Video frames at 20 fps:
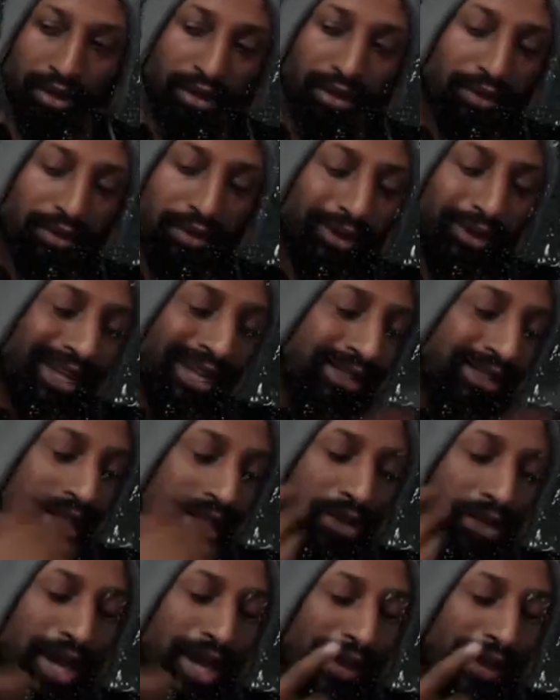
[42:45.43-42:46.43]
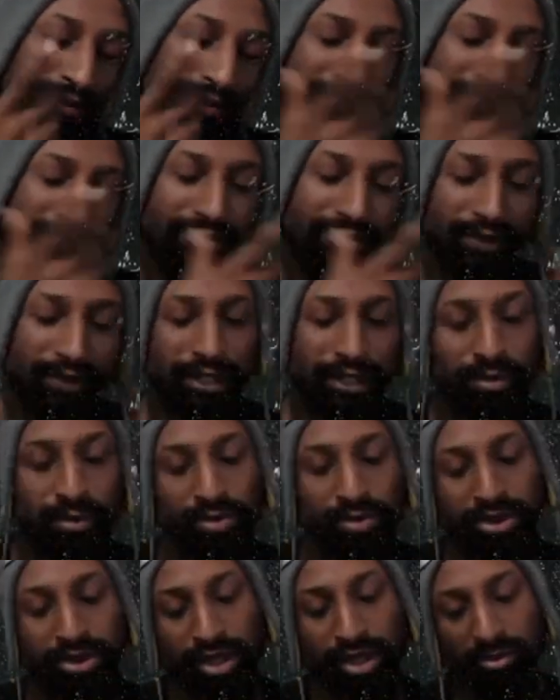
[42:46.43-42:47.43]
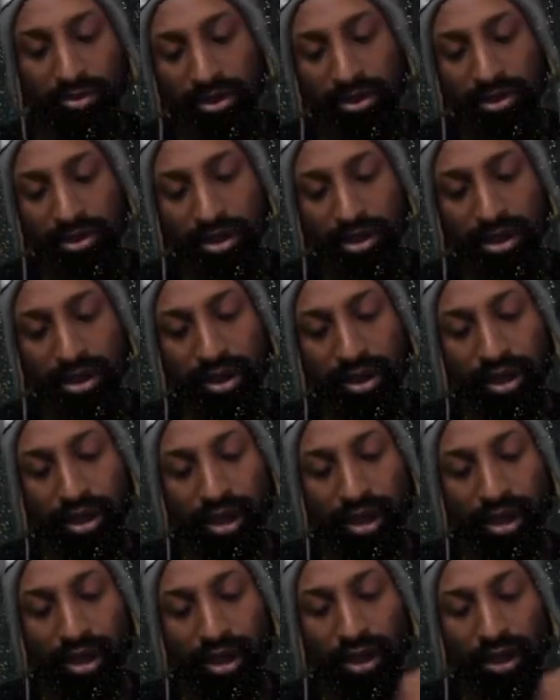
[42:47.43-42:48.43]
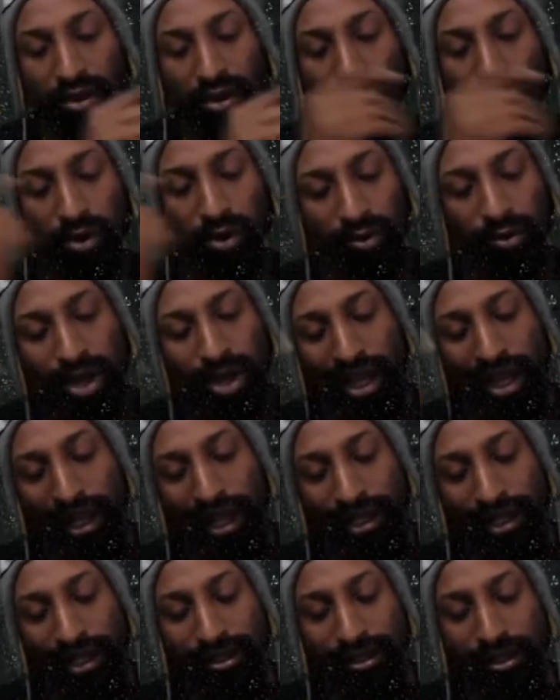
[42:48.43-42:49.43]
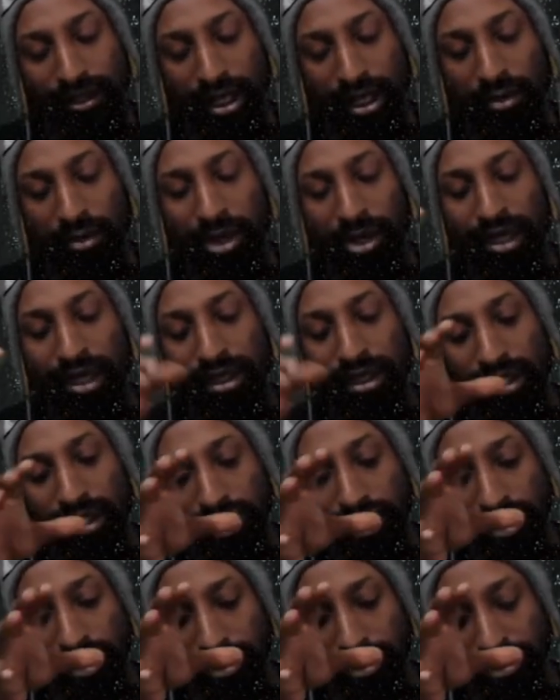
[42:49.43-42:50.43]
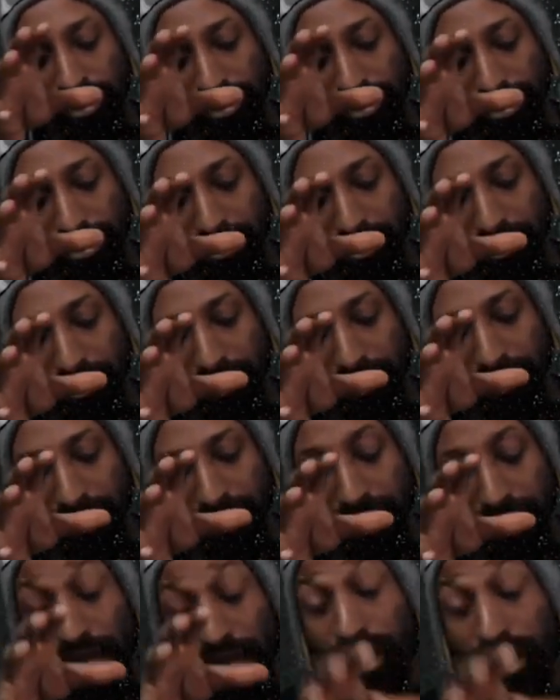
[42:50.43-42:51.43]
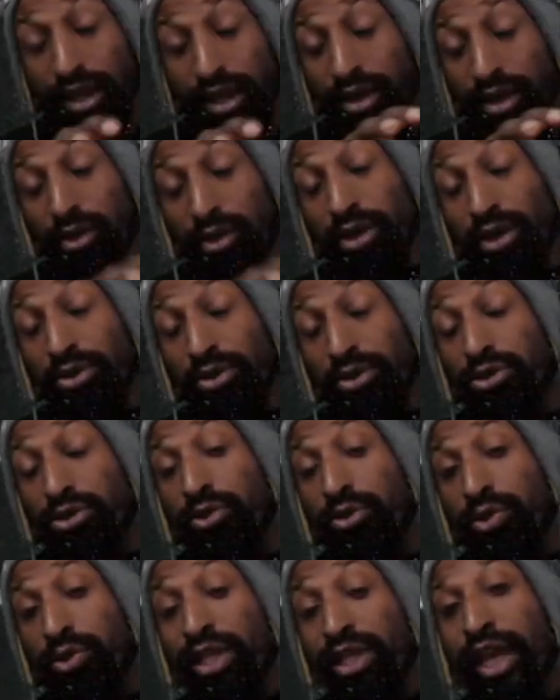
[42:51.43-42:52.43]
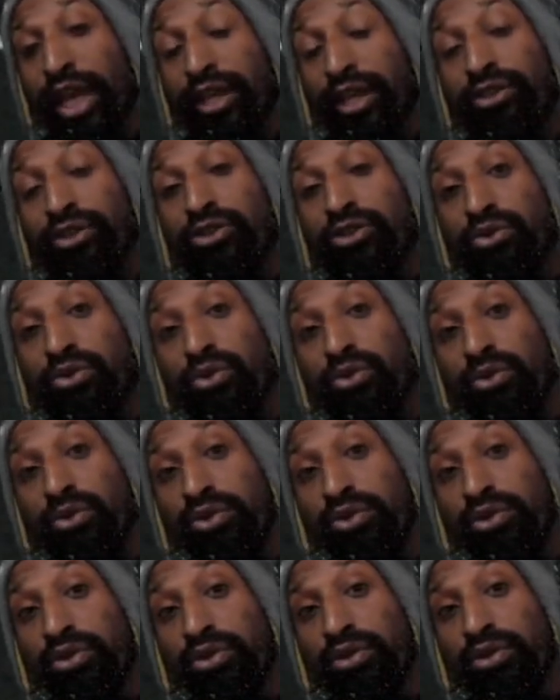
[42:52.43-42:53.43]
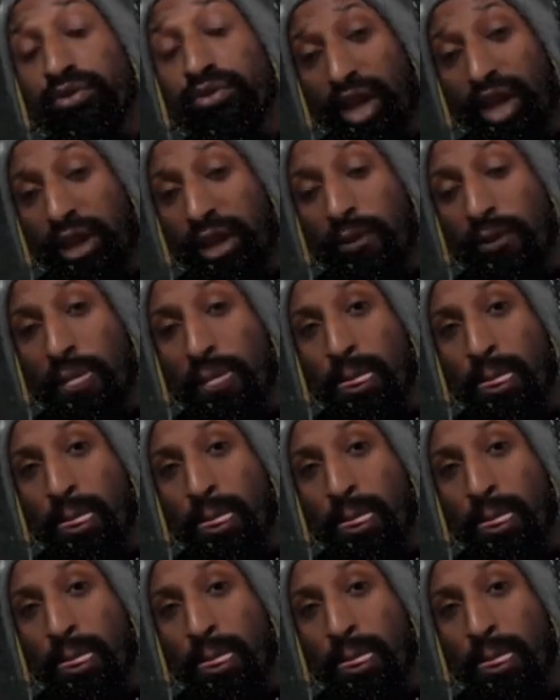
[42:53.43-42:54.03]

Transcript: When I say you have to defeat the presumption, one way I like to think about it is like a, one of those three legged stools, right?